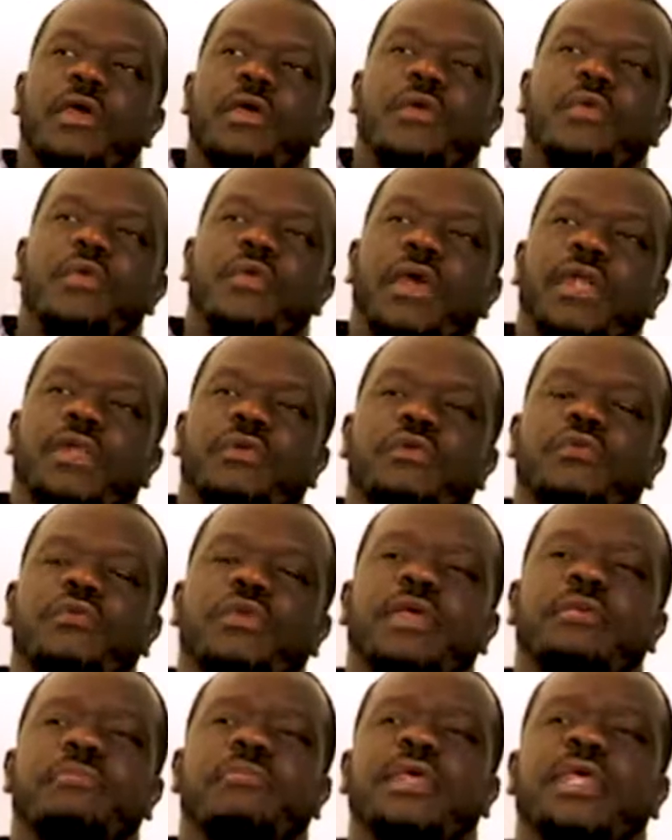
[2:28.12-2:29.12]
When
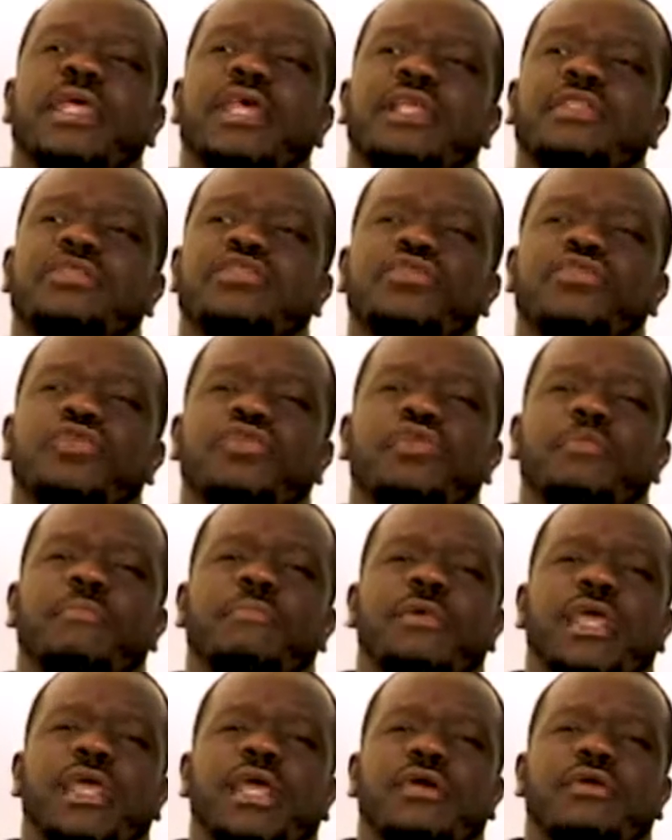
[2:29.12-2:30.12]
we begin to
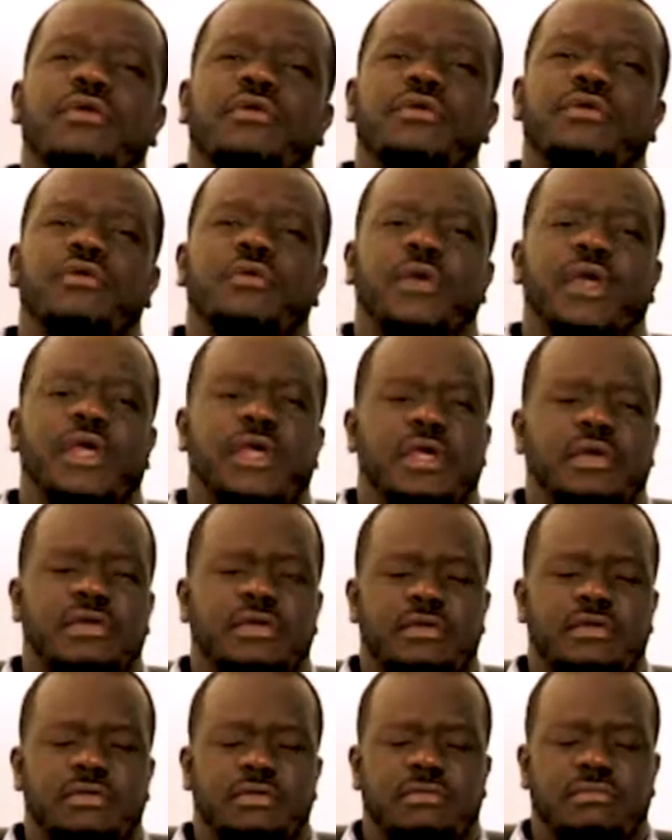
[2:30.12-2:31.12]
obey God where
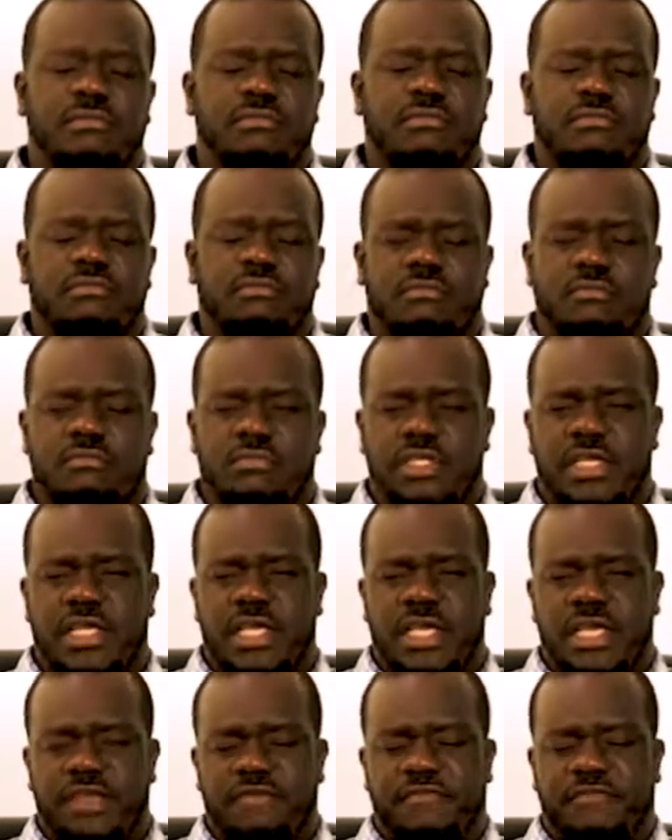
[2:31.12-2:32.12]

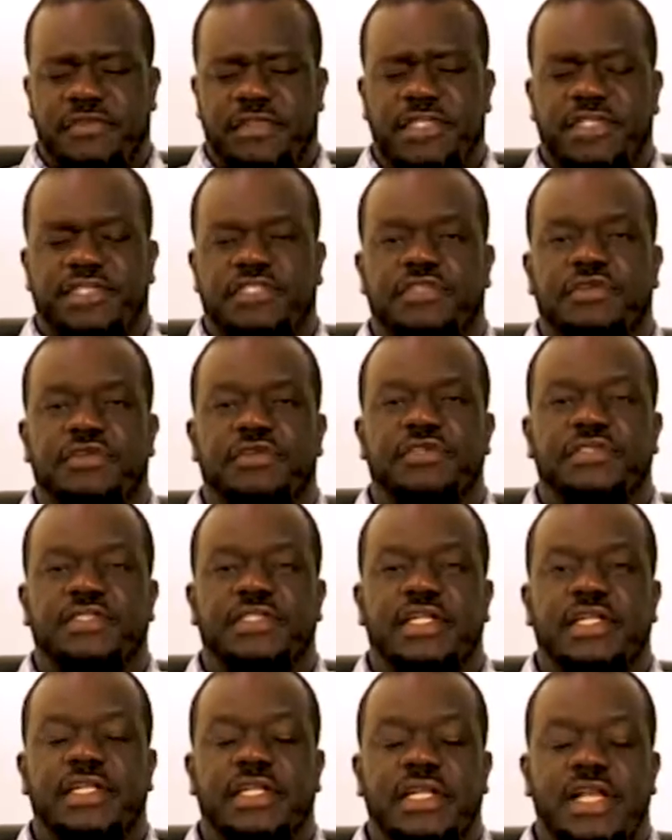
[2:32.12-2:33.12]
giving is
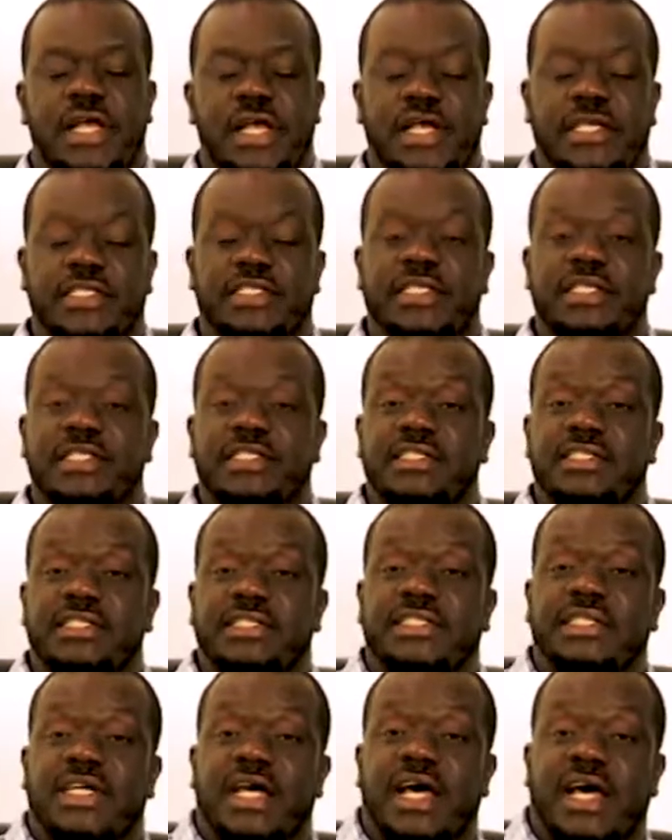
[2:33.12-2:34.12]
concerned, and like I said, the
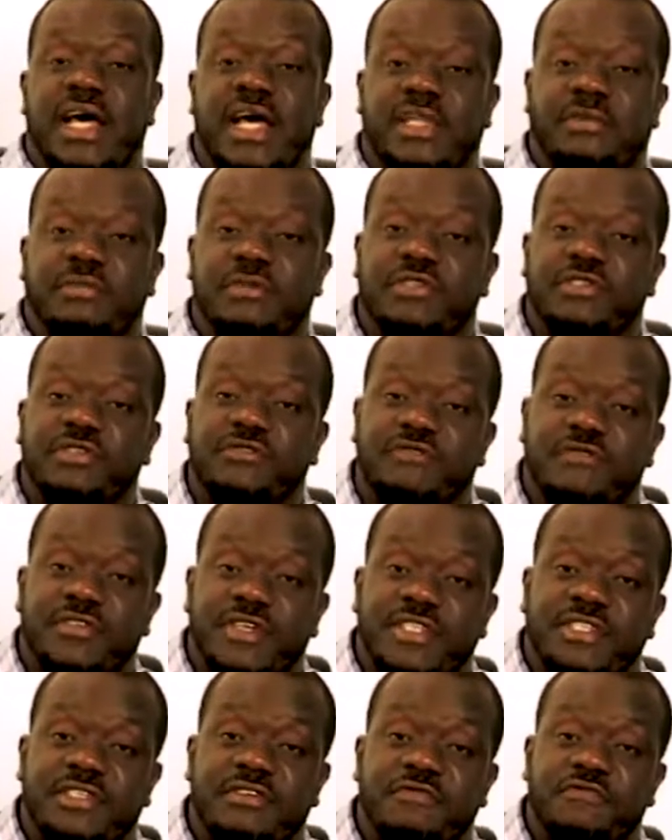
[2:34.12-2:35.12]
tithe, because
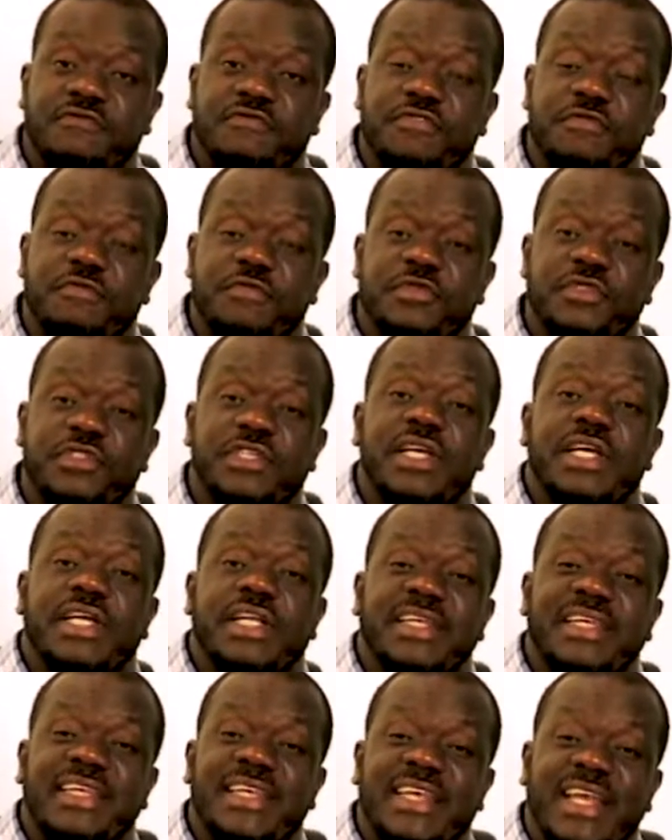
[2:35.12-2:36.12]
first and foremost,
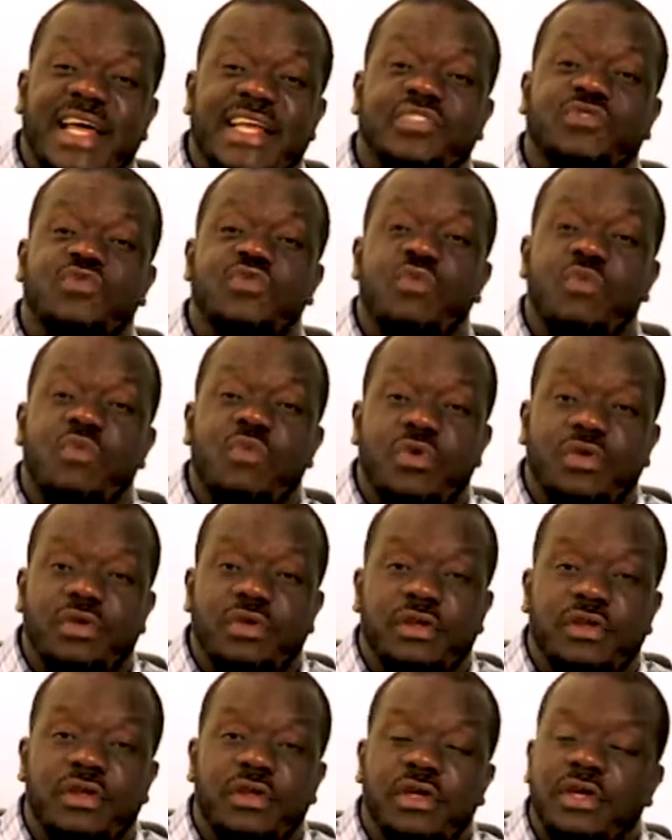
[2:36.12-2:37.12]
that
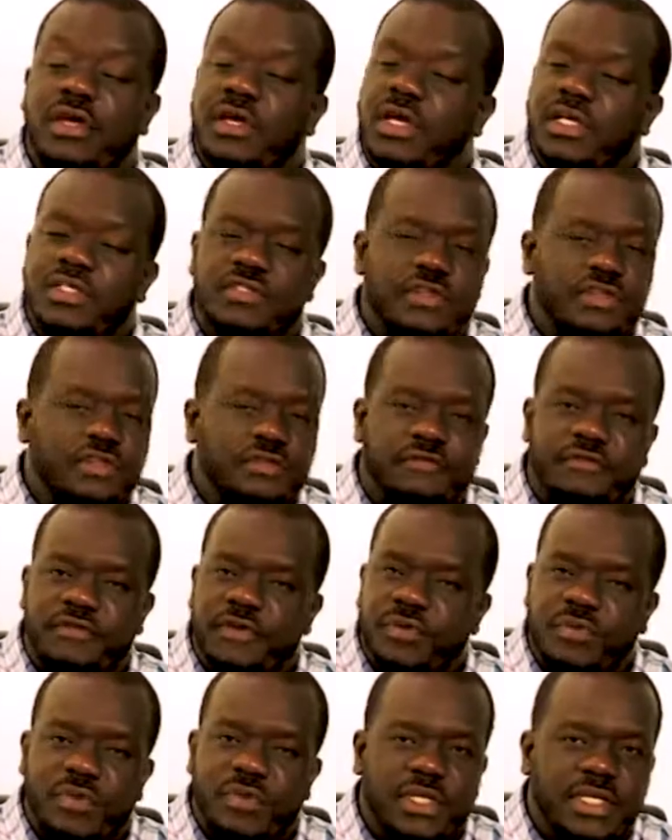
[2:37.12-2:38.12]
one is not a
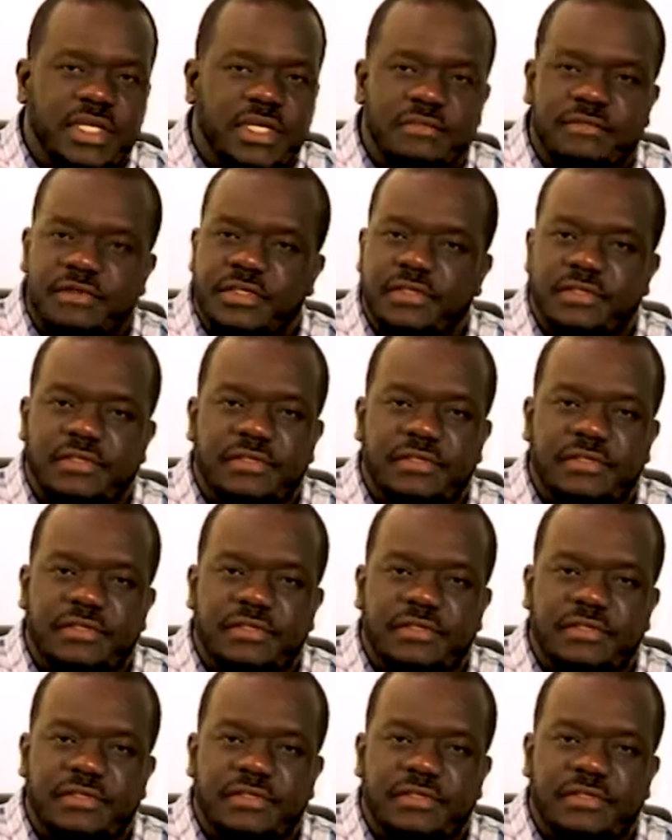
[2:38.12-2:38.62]
free will giving,